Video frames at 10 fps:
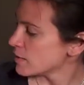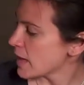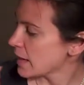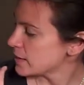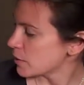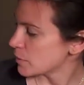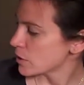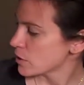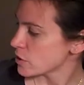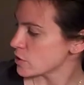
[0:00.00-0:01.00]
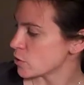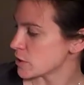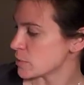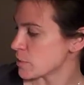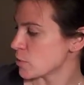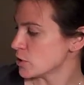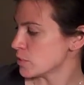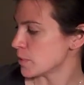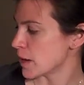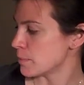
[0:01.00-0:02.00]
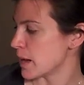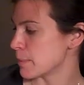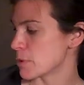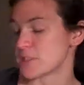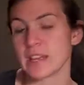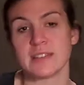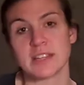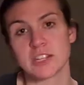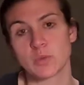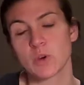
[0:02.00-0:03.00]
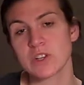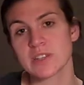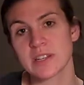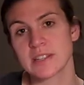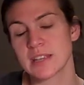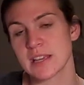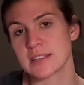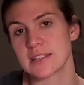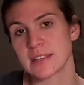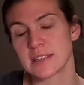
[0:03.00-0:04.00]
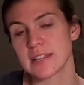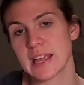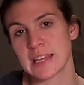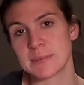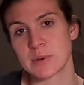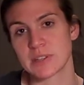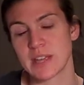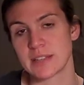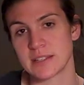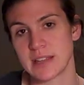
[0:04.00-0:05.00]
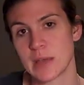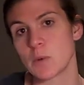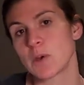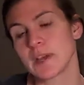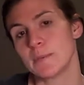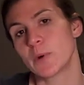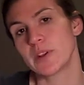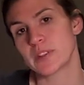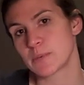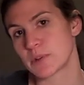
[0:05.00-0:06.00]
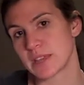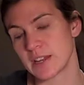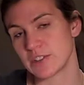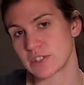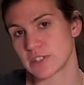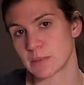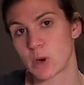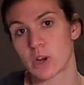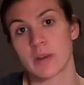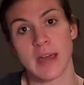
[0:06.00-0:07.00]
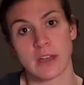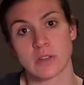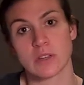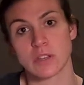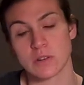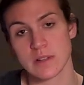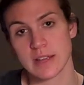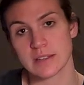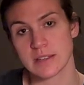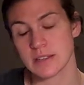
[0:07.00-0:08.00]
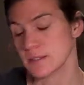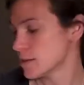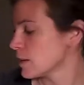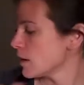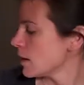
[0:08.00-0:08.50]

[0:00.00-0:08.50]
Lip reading: That number is going to be multiplied by a percentage, and we're just going to say it's 60 to 80% today. We'll get more into the percentages tomorrow and how you can utilize these,